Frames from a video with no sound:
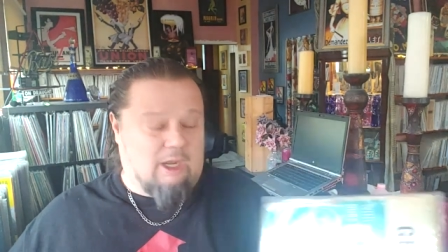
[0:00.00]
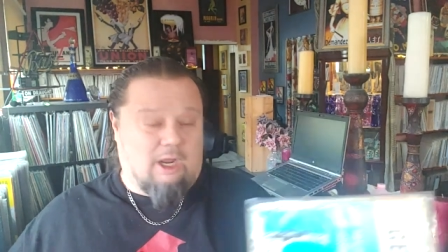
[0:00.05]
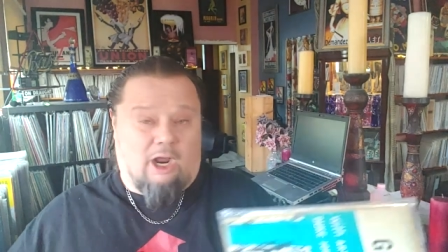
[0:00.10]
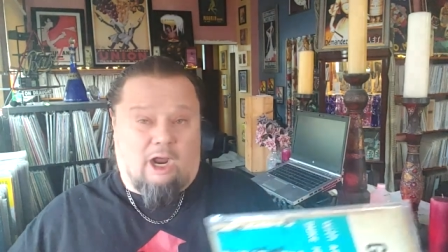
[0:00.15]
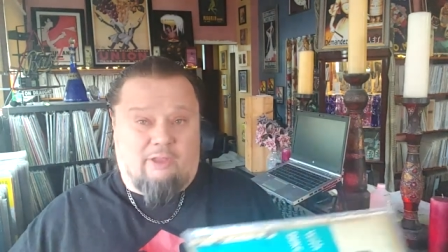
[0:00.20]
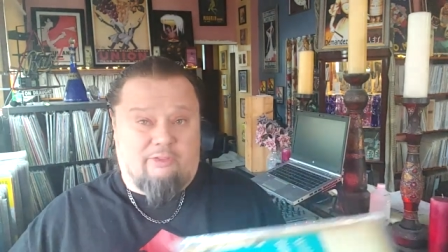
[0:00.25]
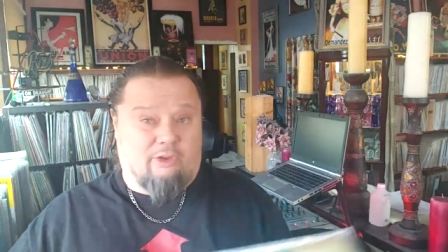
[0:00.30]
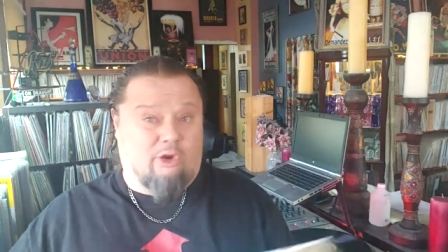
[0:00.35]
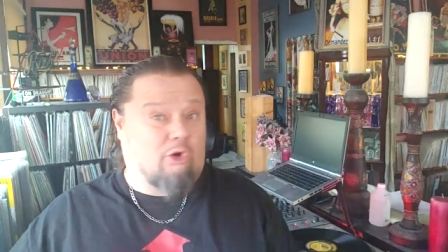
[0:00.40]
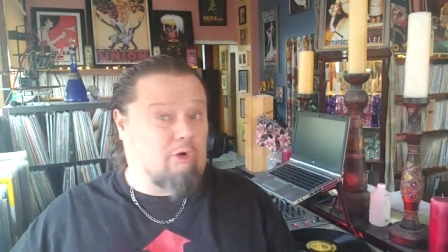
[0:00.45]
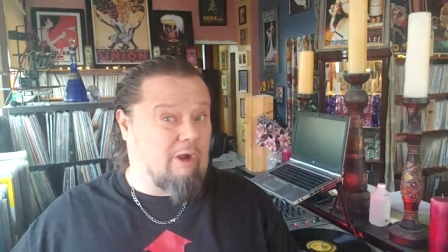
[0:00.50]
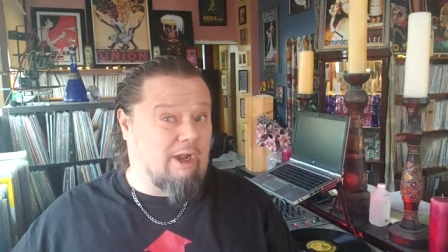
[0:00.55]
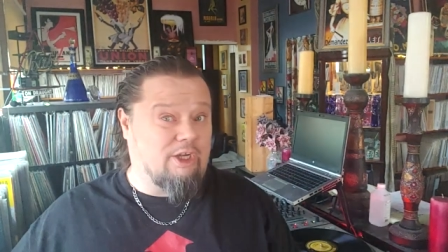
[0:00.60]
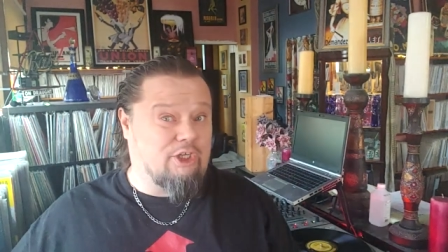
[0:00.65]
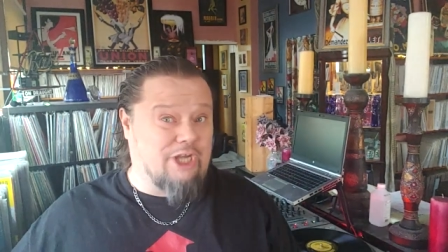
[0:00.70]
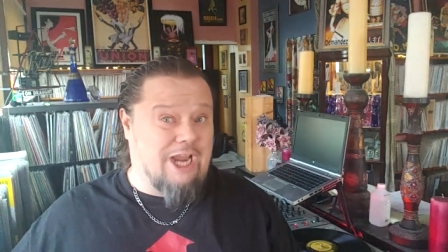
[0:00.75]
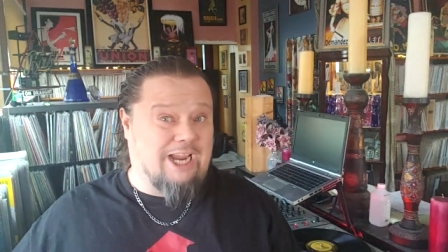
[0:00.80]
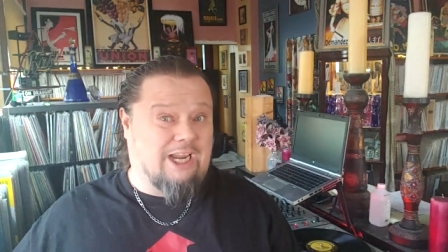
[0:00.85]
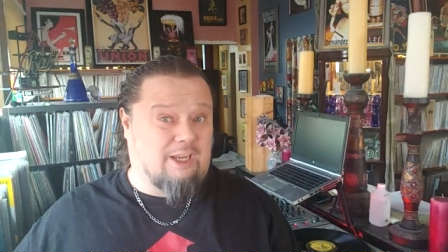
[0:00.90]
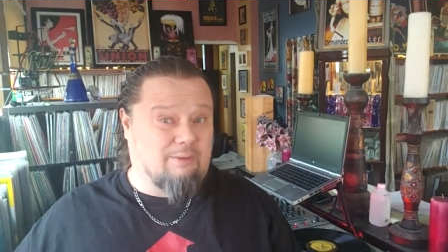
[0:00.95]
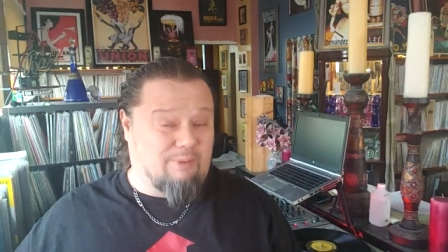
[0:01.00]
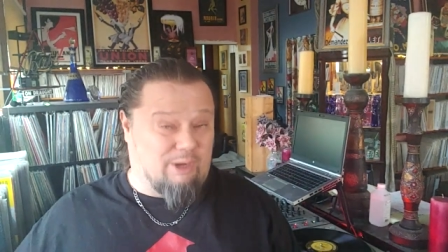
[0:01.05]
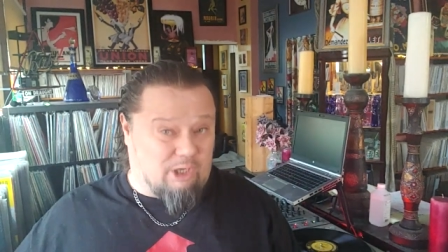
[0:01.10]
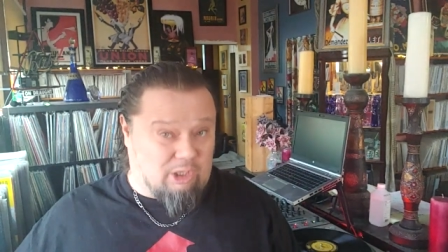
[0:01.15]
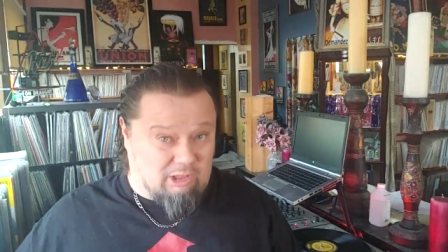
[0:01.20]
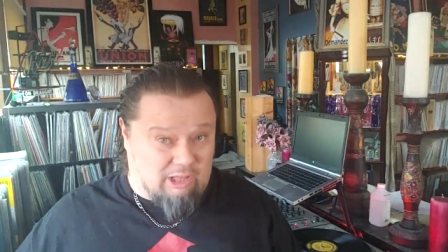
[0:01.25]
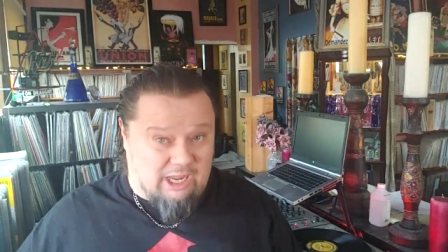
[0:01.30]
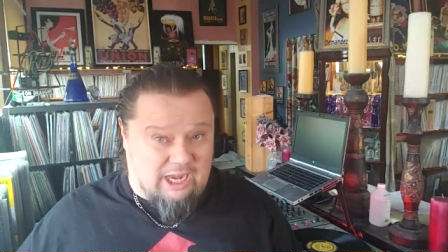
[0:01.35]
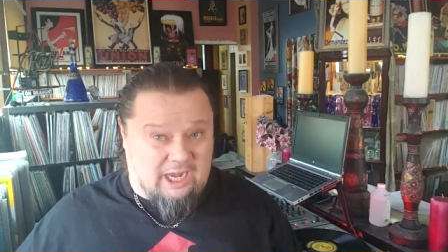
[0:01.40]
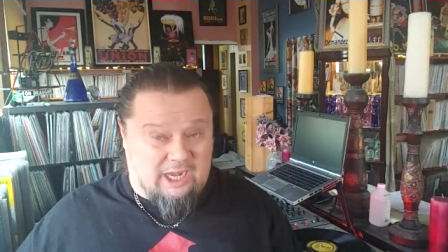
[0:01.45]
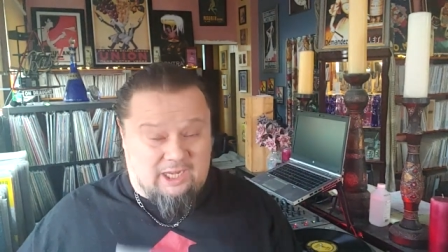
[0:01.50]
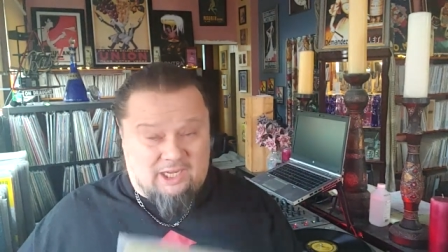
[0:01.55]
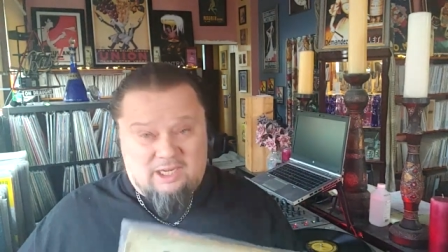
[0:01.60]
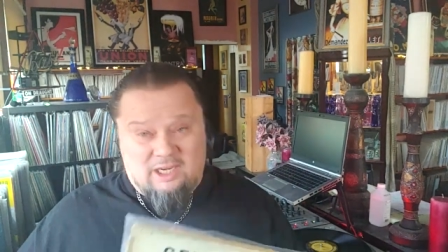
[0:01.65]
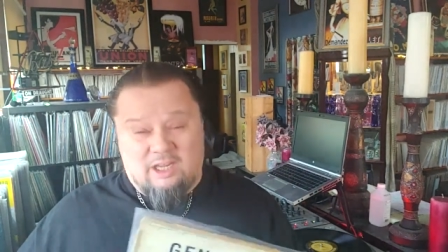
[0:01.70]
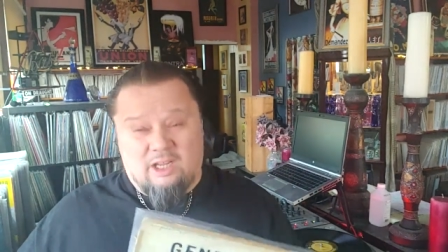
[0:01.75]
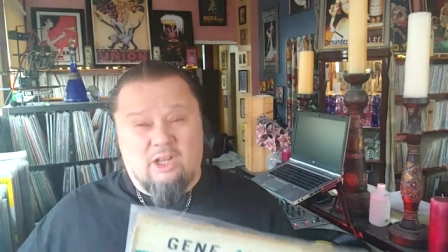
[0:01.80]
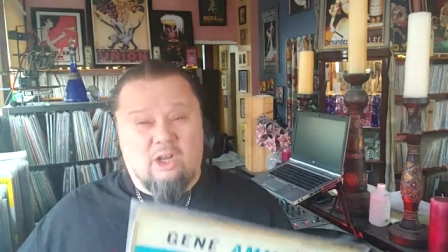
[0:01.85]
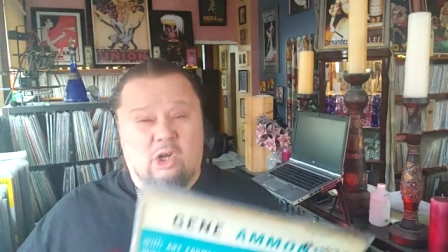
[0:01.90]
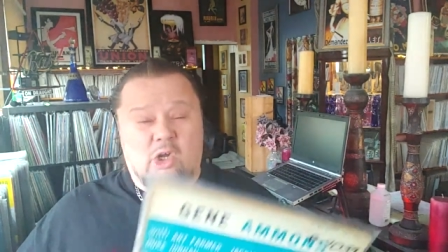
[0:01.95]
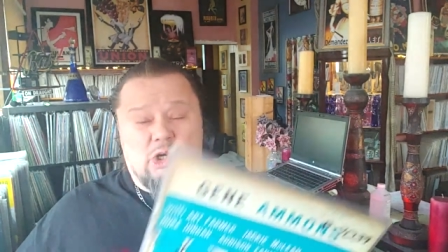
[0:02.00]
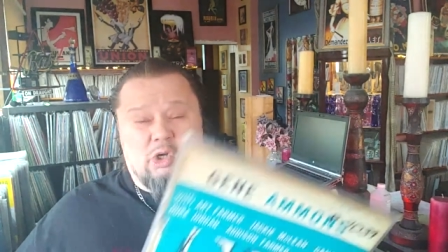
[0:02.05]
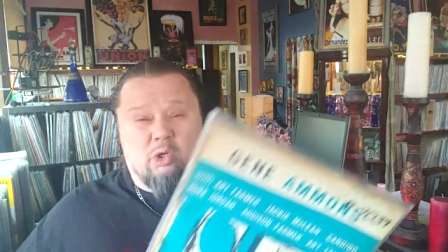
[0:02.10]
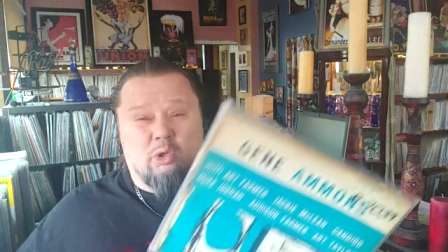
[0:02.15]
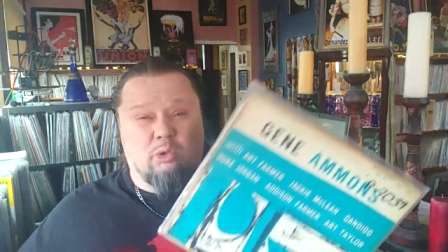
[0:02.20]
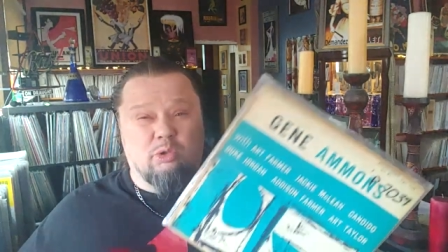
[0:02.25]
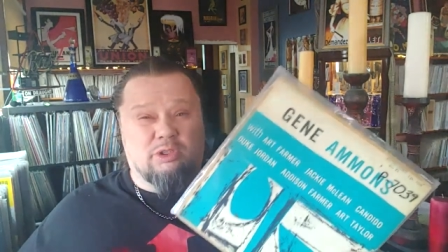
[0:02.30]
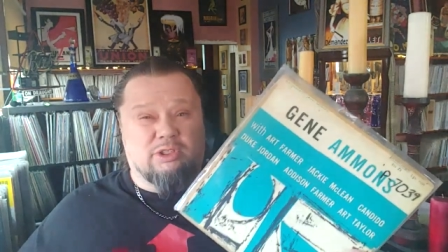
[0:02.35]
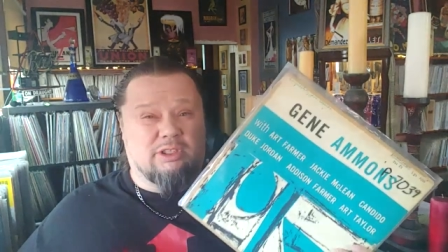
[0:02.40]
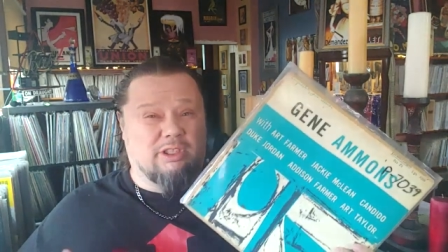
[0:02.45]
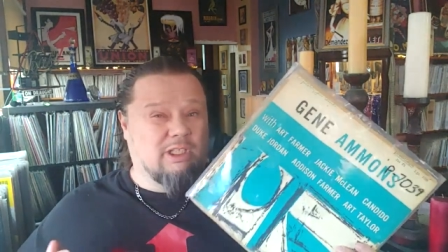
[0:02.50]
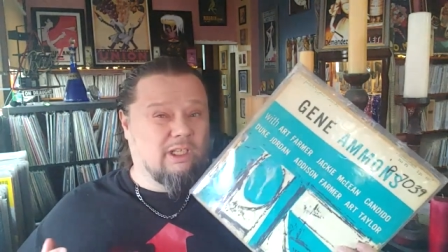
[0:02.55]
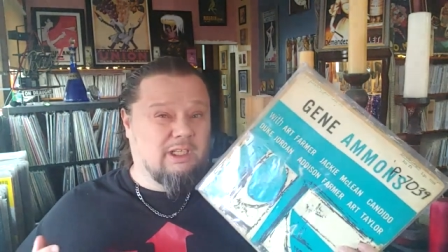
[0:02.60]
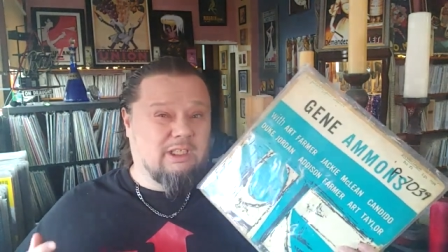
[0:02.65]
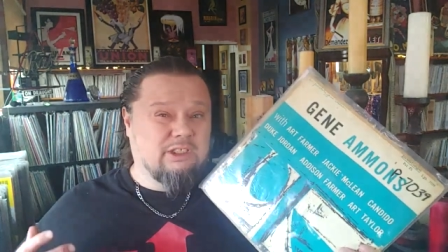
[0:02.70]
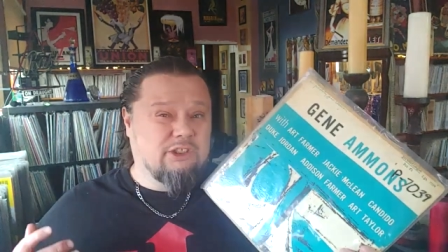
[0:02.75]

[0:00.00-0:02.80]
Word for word: Uh, the great Jackie McLean, who's